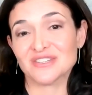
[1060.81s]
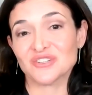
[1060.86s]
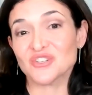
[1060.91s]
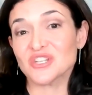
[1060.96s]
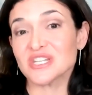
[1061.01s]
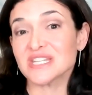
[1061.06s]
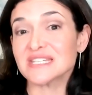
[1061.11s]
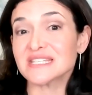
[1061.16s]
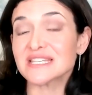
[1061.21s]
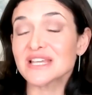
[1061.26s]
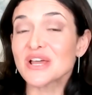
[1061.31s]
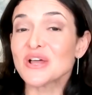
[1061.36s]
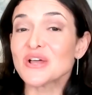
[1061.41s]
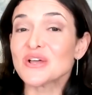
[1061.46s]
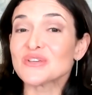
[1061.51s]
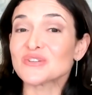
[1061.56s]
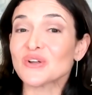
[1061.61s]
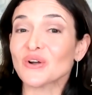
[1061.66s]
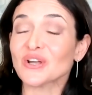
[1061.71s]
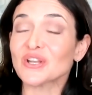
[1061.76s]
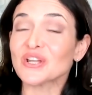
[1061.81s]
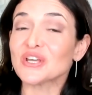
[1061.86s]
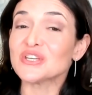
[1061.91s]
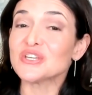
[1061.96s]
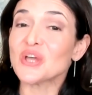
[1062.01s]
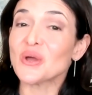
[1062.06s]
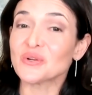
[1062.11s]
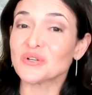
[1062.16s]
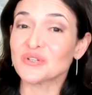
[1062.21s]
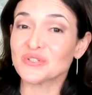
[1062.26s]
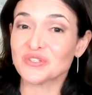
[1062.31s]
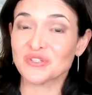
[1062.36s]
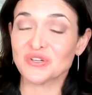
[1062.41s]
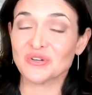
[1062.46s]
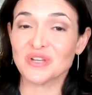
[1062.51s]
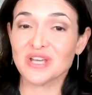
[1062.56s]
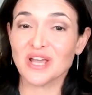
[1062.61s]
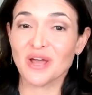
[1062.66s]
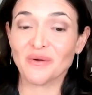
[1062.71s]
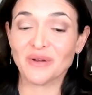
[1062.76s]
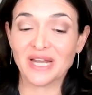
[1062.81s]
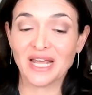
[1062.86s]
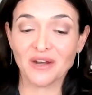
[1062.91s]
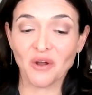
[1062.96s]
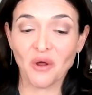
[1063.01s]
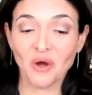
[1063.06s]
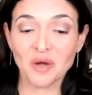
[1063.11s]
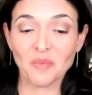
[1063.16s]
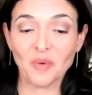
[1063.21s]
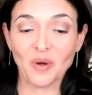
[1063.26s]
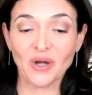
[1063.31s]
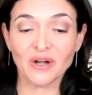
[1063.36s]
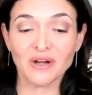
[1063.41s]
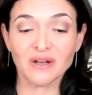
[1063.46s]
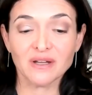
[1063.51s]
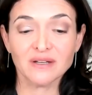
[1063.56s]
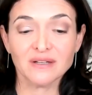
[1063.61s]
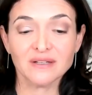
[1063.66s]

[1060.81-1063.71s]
She's started a yoga studio in Ann Arbor.